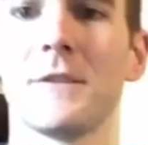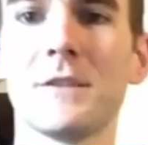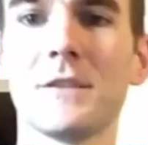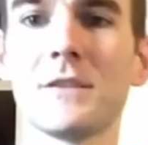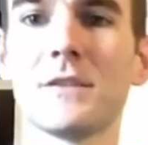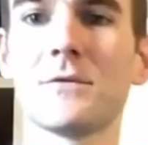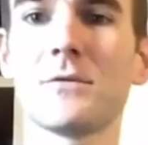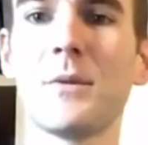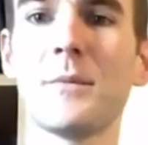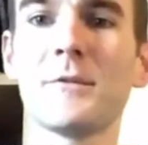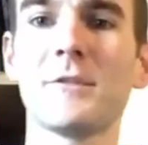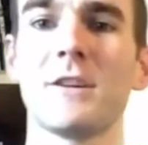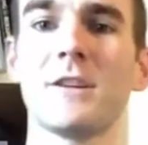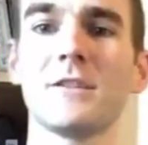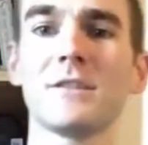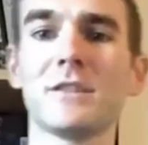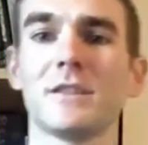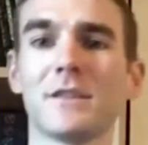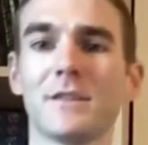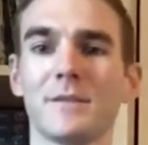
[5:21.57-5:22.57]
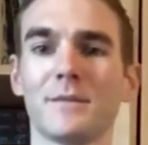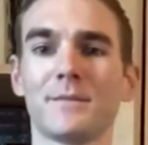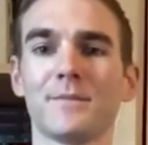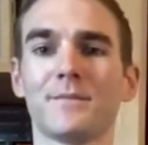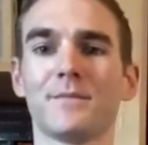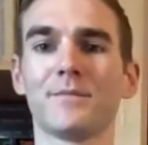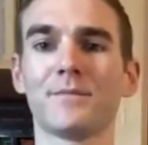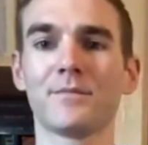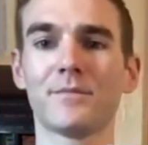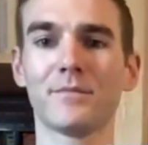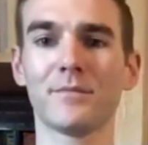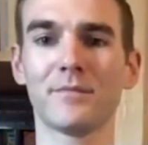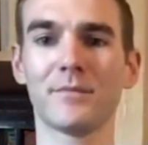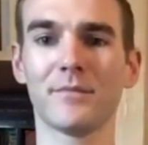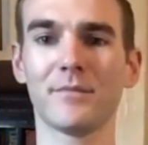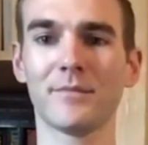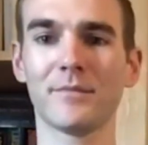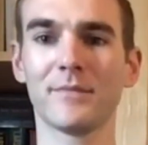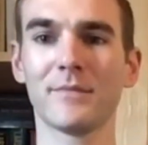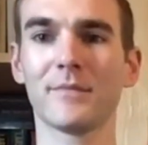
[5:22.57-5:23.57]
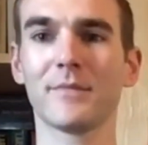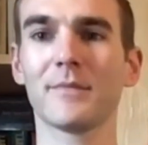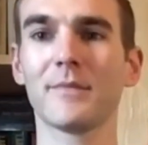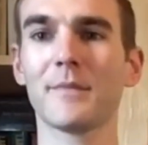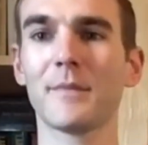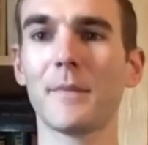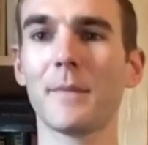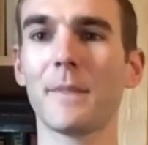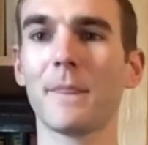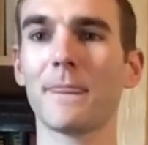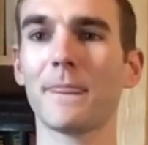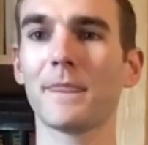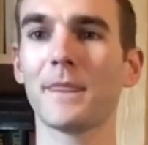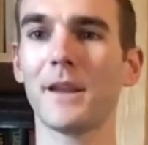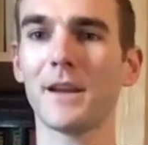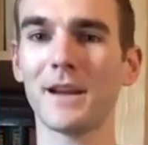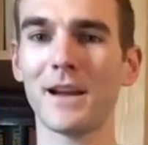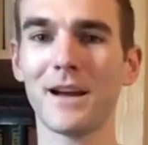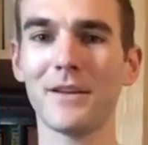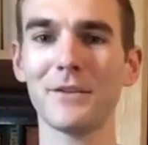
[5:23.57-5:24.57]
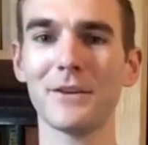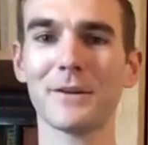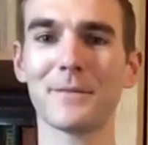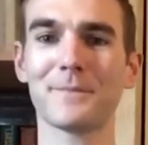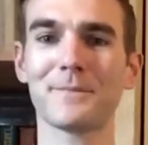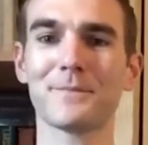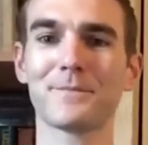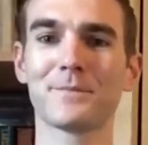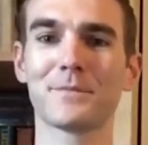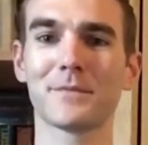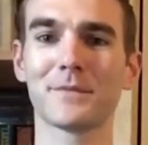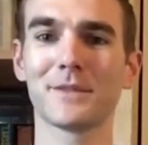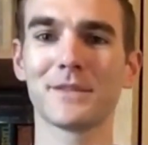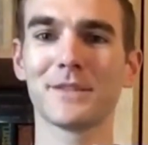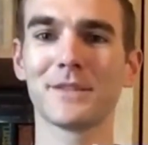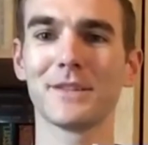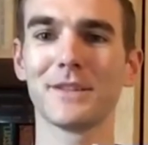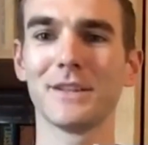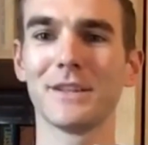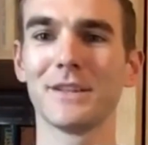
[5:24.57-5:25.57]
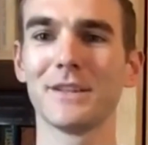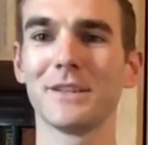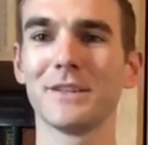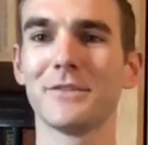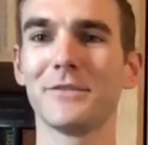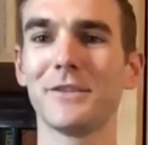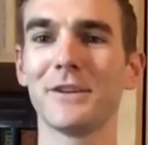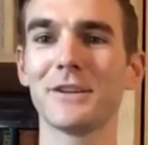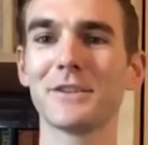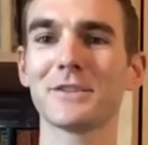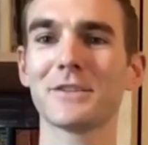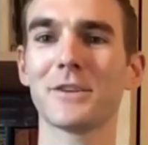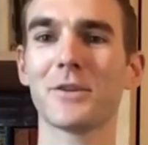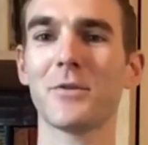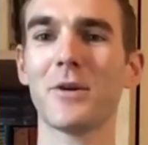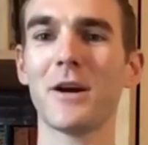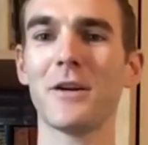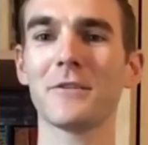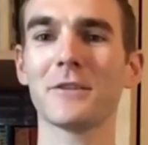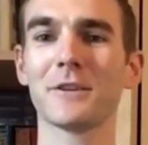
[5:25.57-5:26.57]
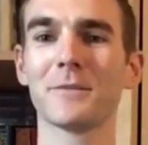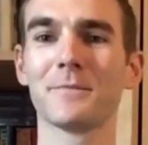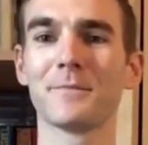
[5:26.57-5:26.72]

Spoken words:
swim around. And there you have it. Your finished aquarium.